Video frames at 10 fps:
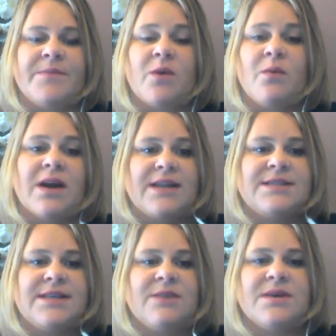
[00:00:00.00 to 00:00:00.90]
or what I
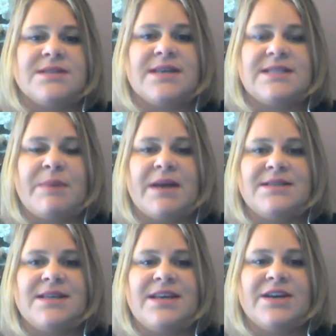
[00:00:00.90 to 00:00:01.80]
did was I
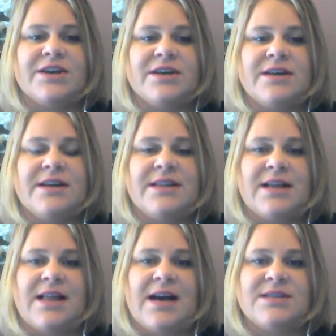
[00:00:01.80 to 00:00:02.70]
spent a year in
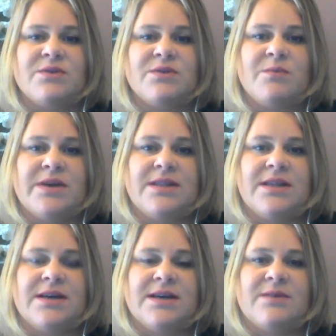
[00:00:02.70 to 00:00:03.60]
the classroom with
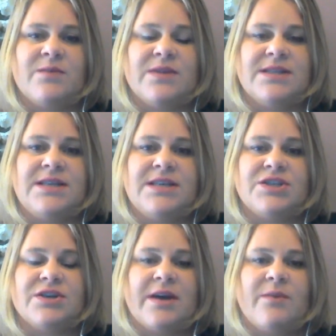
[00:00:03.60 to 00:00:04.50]
the
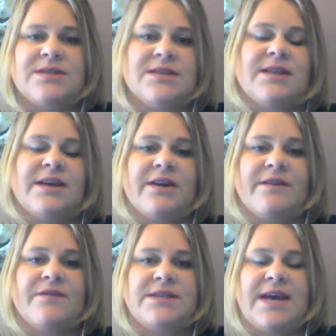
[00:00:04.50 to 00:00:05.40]
teacher. I wasn't there
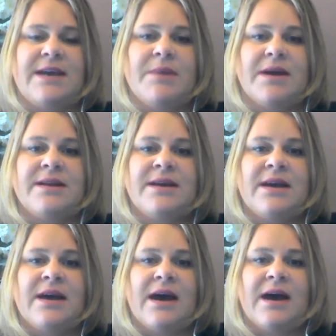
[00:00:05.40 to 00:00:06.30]
every day, but
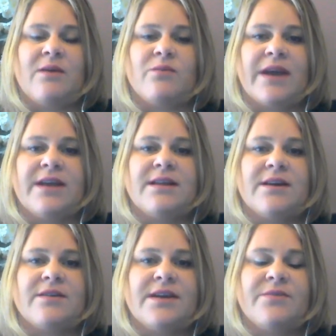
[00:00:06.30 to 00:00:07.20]

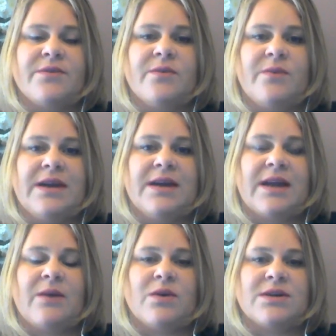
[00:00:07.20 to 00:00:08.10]
regularly through the week,
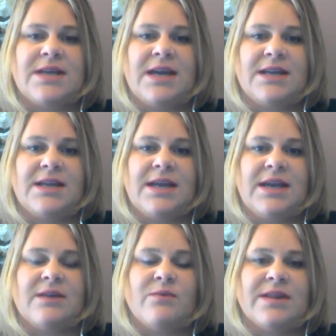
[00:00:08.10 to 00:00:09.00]
and I worked hand in
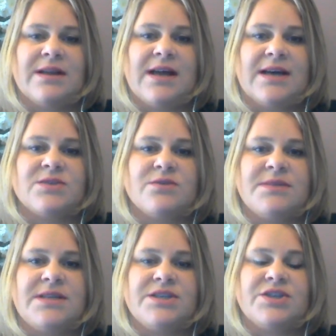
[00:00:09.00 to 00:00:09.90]
hand with the
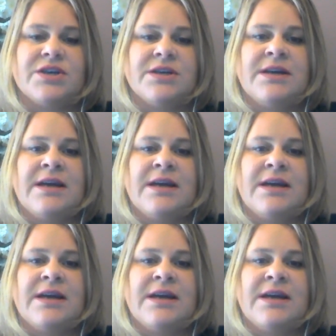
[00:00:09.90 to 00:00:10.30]
classroom teacher